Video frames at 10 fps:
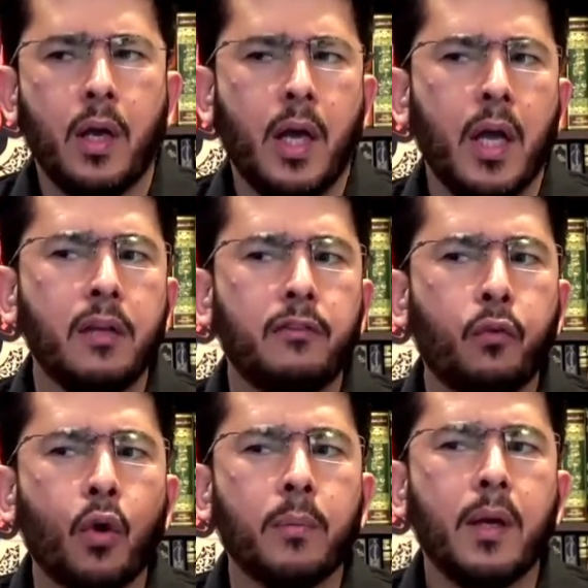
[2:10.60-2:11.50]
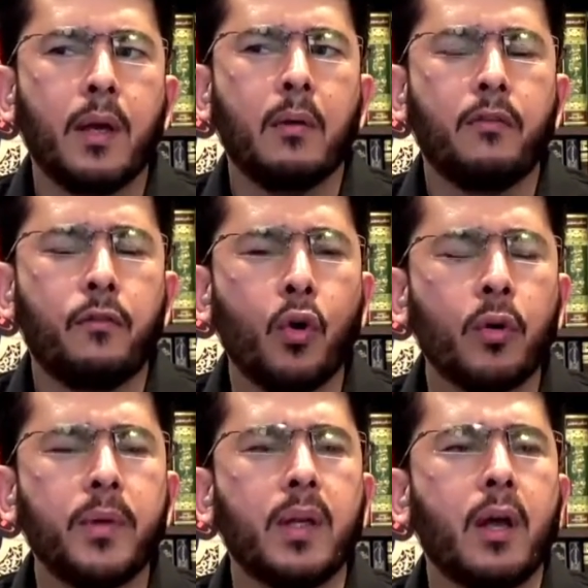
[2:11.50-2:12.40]
any formula
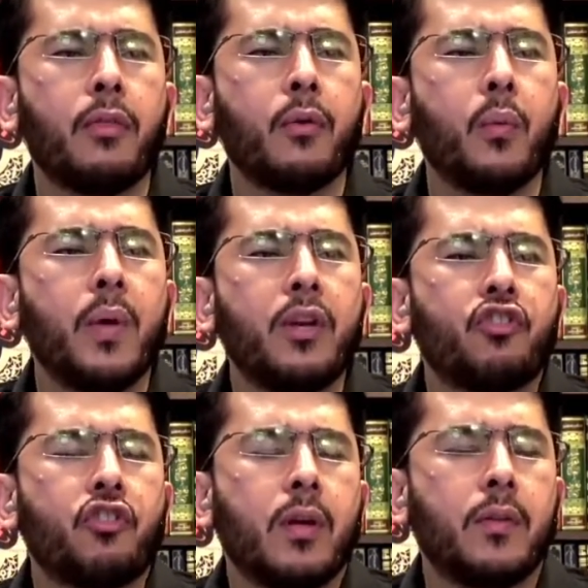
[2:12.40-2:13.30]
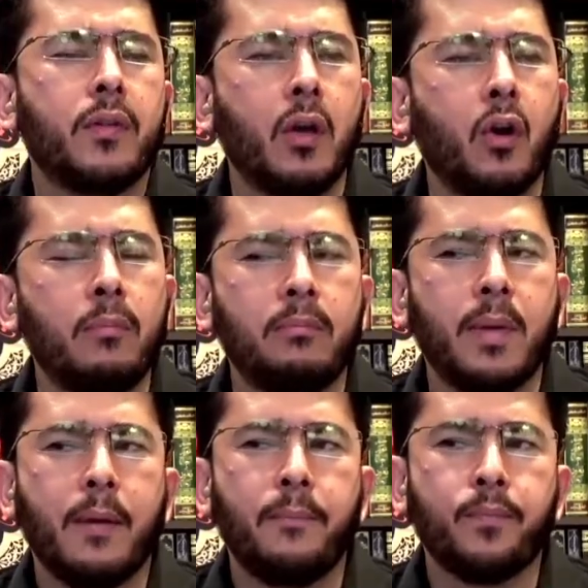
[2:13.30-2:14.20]
through which the
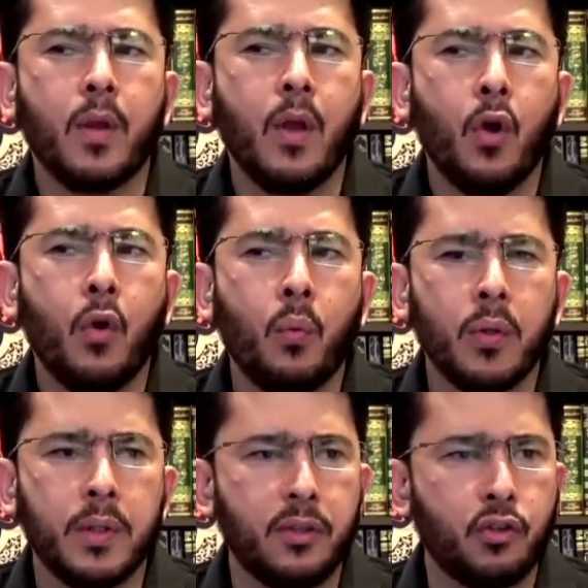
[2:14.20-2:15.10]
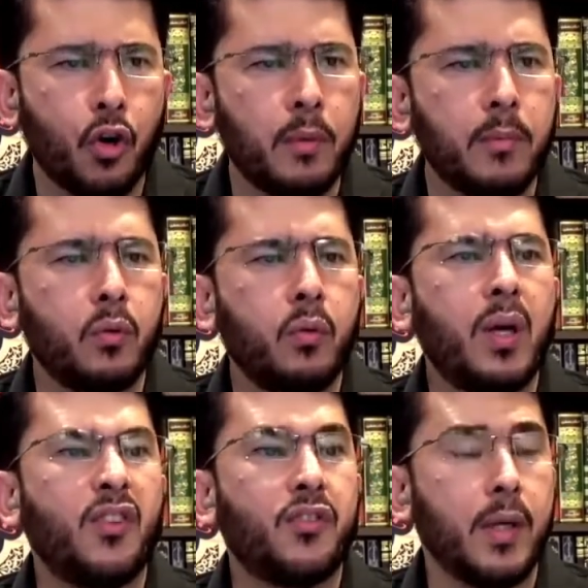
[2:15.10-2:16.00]
Ummah would determine who
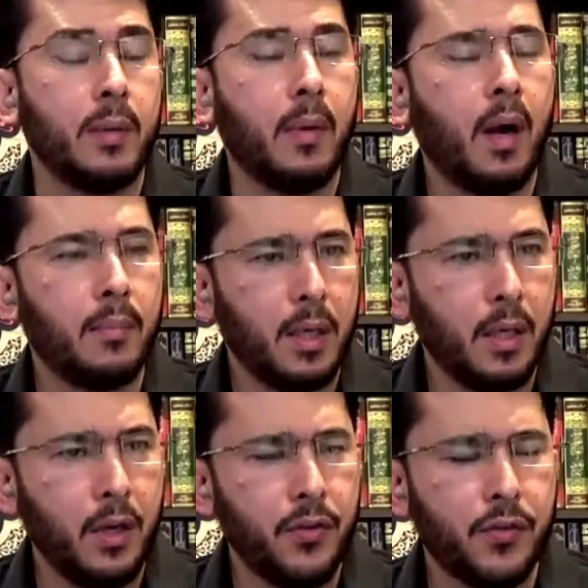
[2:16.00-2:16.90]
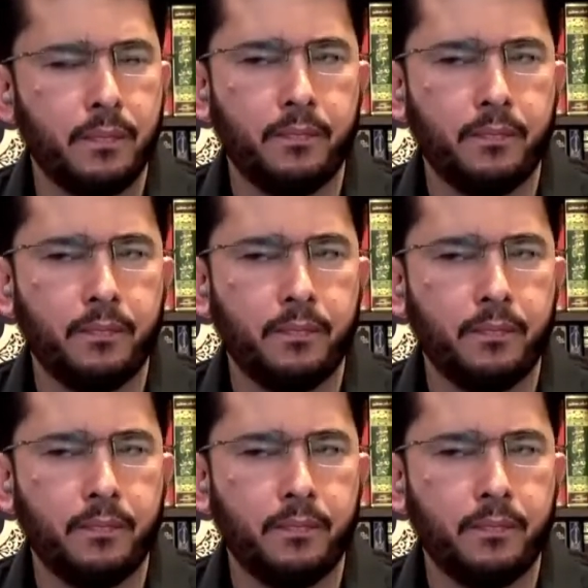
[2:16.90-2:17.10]
its Imam is,